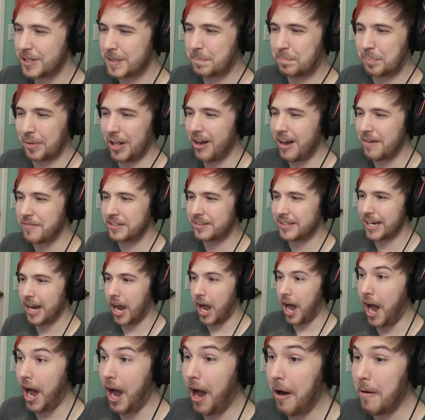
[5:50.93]
just blow everything.
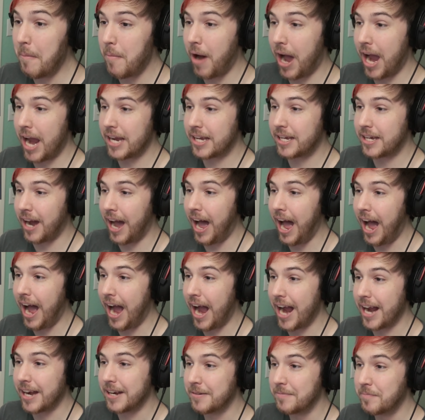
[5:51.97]
Oh my
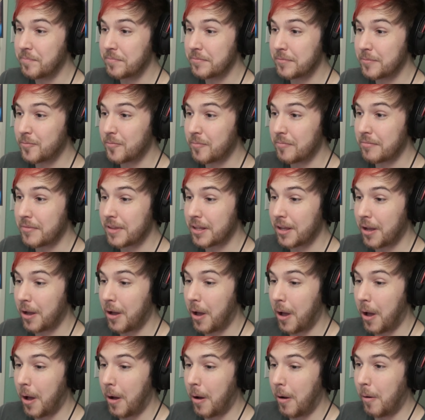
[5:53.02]
god!
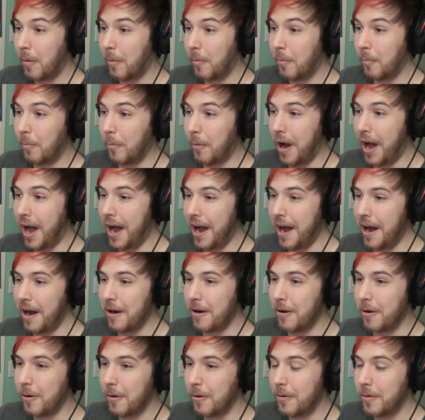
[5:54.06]

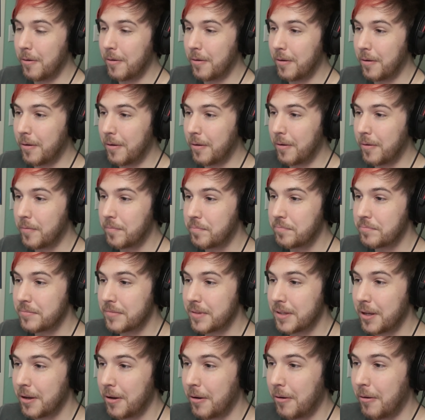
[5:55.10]
Whoa!
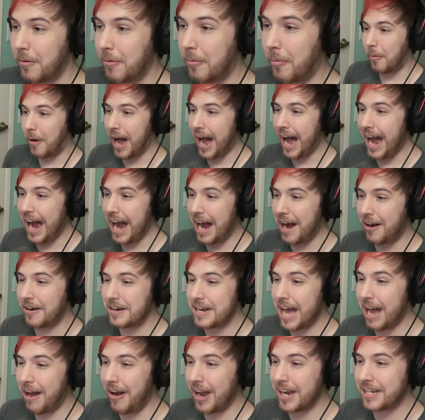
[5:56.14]
Wow,
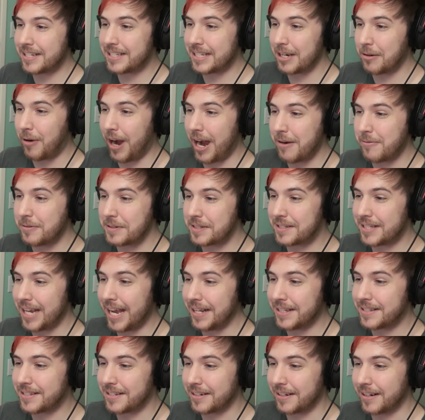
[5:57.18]
now I see why it was
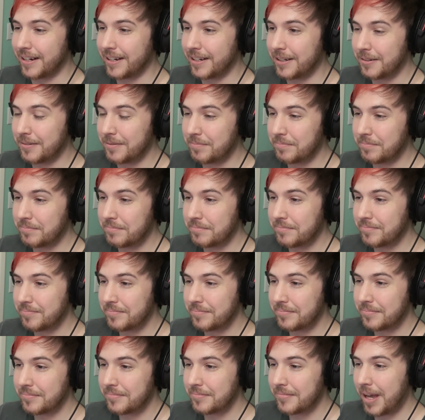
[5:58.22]
censored.
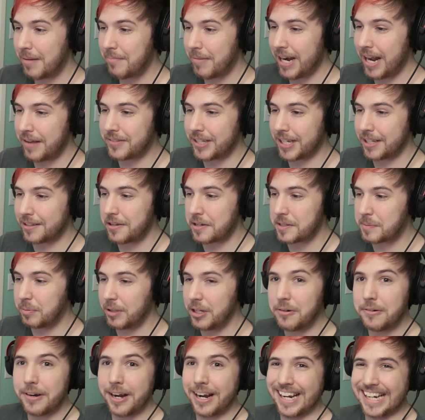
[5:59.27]
Might have to get those
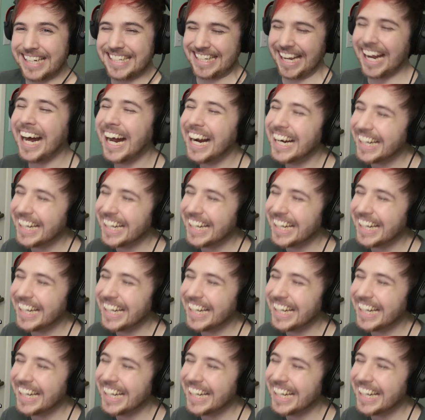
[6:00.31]
Blu-rays.